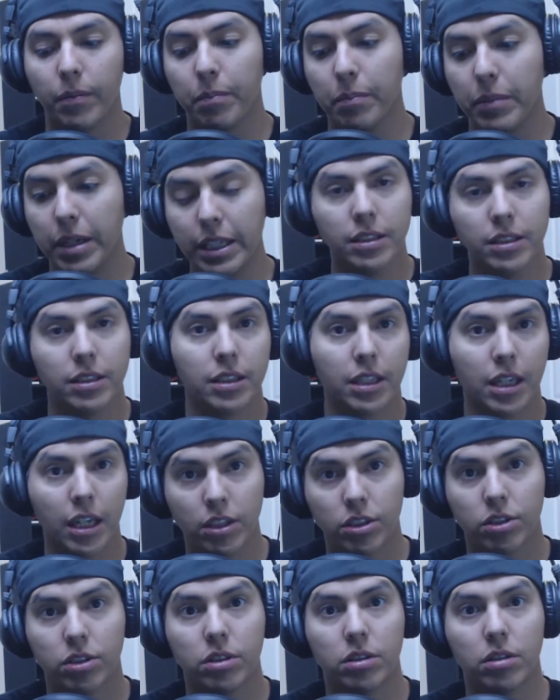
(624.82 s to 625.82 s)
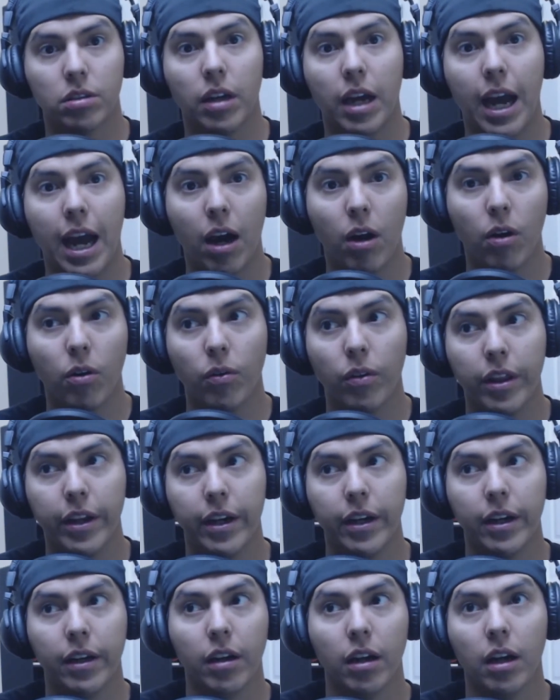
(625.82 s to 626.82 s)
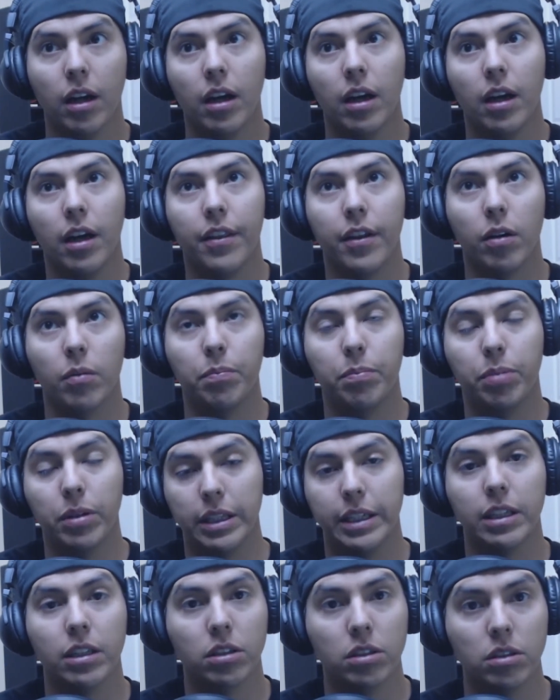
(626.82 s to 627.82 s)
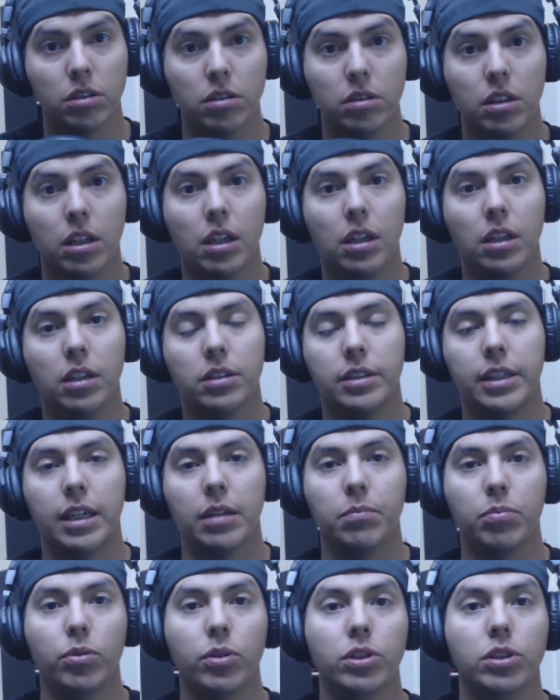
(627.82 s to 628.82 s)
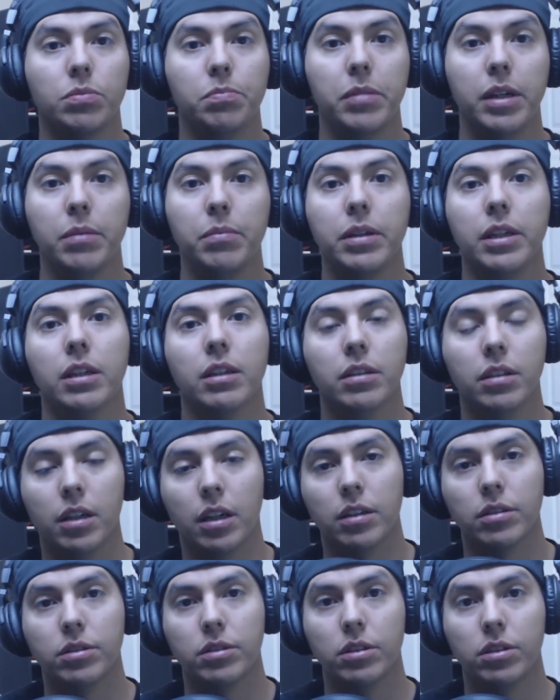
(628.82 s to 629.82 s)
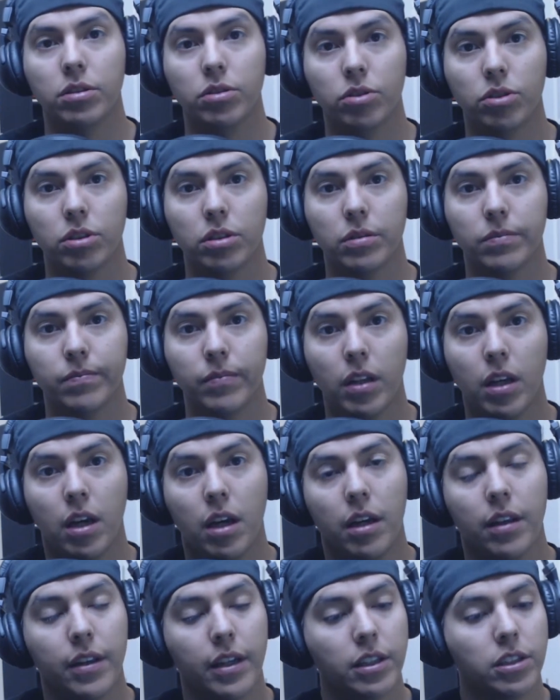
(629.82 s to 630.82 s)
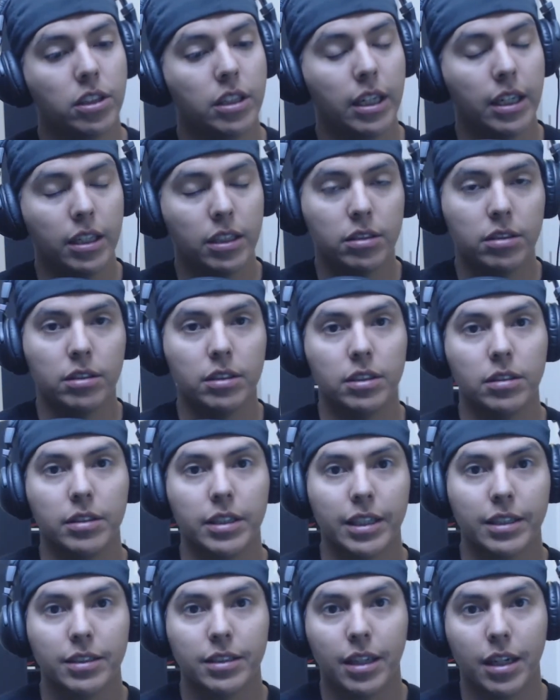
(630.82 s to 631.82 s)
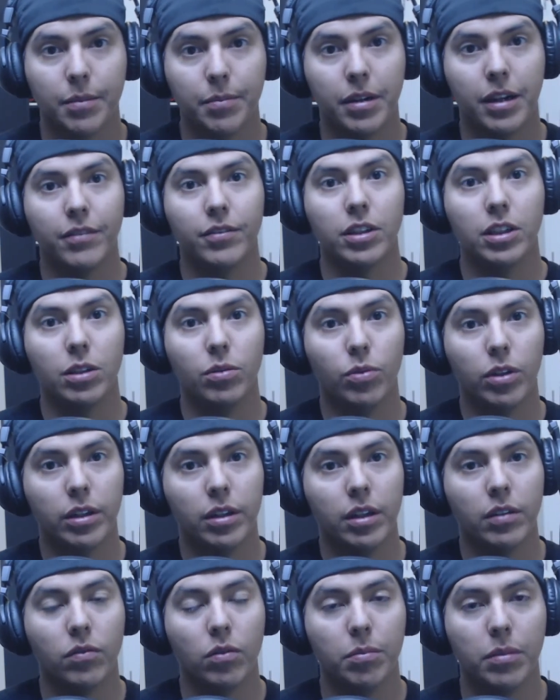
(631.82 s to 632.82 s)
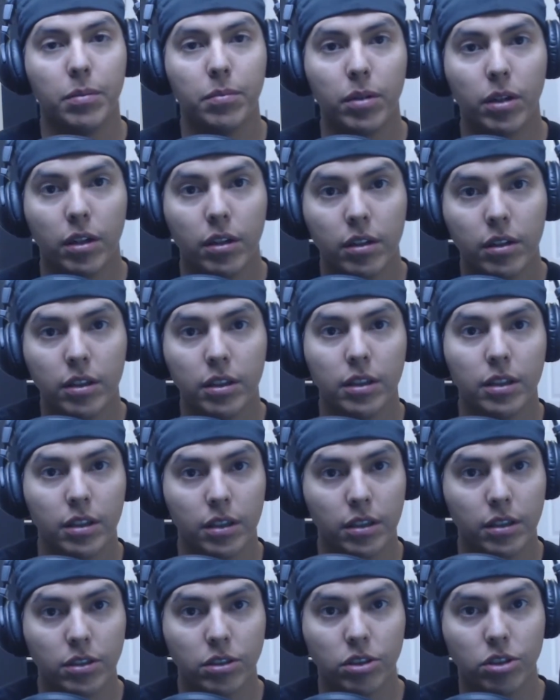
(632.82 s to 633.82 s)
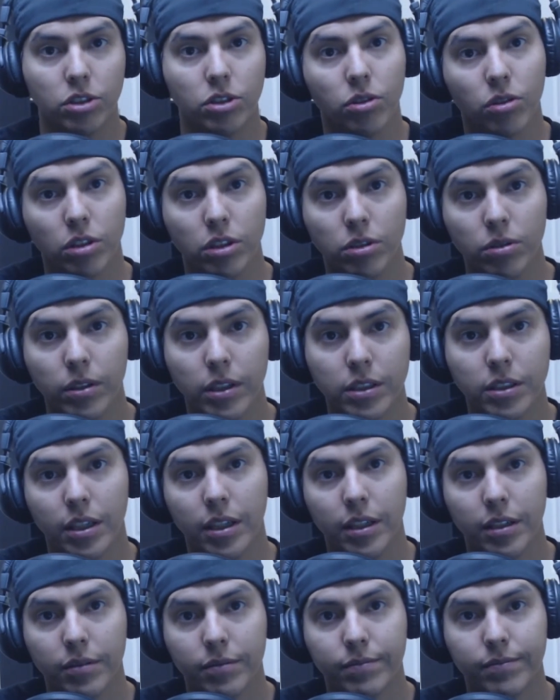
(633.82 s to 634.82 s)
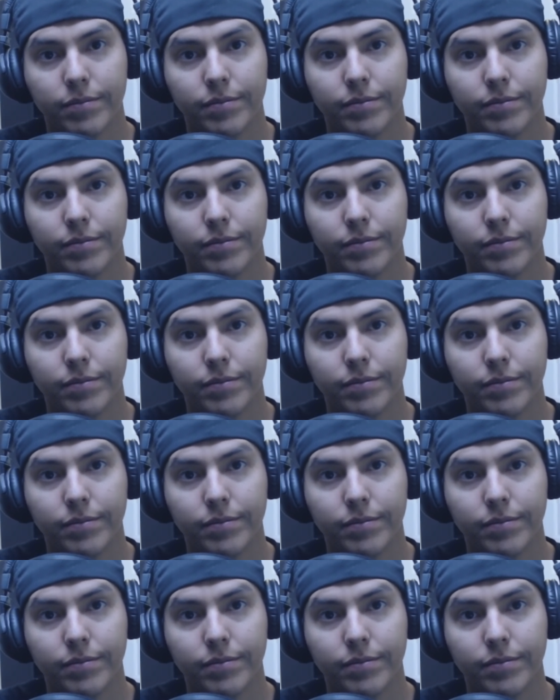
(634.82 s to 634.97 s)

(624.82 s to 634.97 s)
Me discuss how their political standpoints may be unconstitutional. Thanks, you guys. Until next time, have a good one. And remember, this is your USA.